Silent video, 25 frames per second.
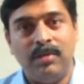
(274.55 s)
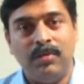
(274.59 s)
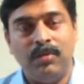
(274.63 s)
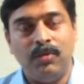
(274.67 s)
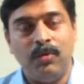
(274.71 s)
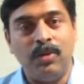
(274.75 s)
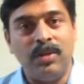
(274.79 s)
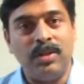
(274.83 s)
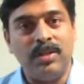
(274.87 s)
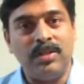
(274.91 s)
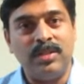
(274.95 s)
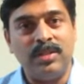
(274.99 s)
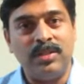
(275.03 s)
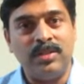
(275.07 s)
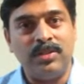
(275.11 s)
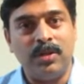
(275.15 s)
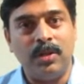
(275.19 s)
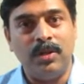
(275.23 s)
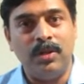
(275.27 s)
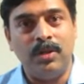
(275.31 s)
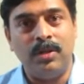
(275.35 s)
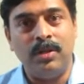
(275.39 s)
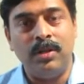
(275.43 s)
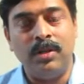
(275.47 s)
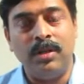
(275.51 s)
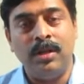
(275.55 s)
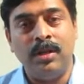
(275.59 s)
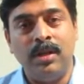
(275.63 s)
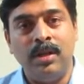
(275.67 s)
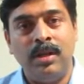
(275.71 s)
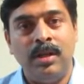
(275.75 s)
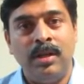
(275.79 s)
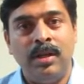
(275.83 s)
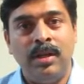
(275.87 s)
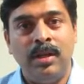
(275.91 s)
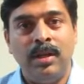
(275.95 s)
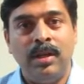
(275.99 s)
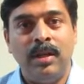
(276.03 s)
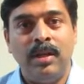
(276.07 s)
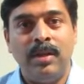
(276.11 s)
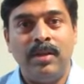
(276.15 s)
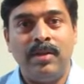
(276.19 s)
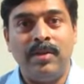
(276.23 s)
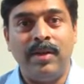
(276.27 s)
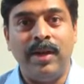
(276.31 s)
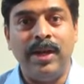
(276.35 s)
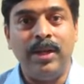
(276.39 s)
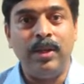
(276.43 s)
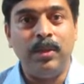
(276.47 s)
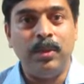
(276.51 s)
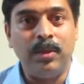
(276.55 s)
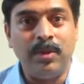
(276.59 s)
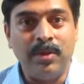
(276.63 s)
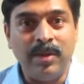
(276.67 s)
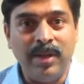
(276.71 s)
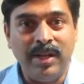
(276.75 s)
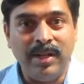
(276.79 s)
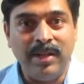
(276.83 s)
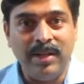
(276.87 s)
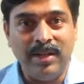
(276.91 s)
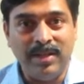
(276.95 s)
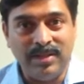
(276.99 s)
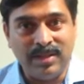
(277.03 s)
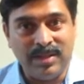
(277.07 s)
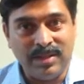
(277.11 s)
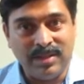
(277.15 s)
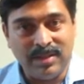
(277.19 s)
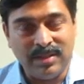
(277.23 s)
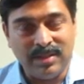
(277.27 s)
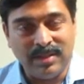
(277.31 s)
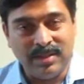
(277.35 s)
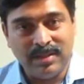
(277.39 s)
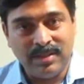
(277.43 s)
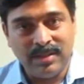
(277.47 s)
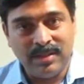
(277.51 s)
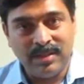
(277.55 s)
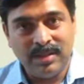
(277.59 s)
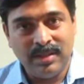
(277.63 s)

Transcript: focuses on trying to treat diseases.